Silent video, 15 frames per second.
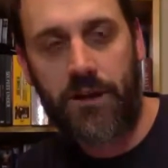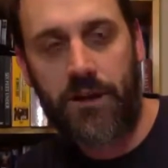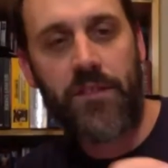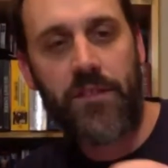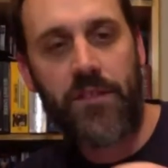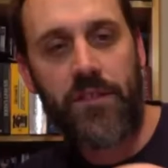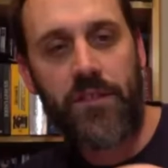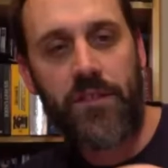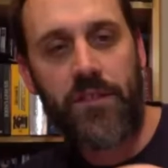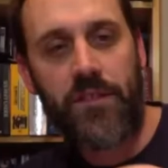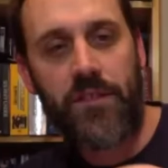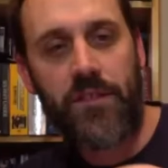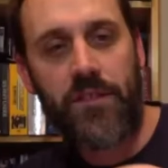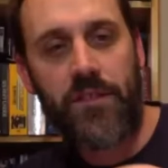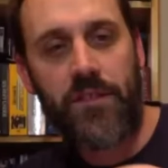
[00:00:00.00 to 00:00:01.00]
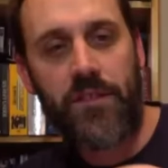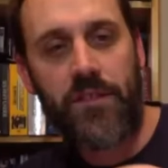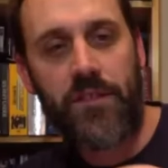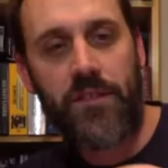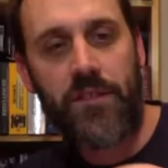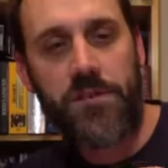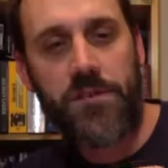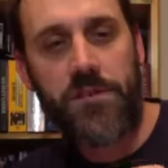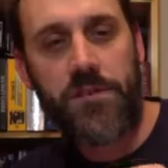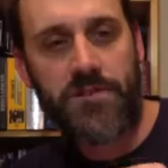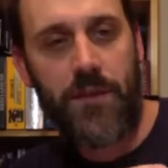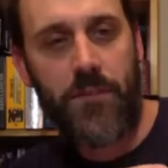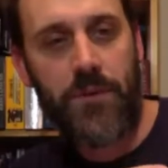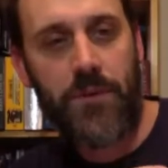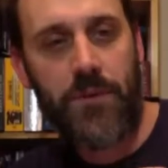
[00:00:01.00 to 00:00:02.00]
and the lady with the crow
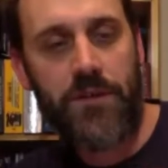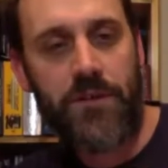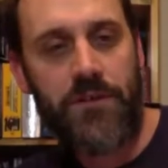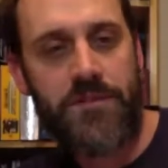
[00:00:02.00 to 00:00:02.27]
shows up.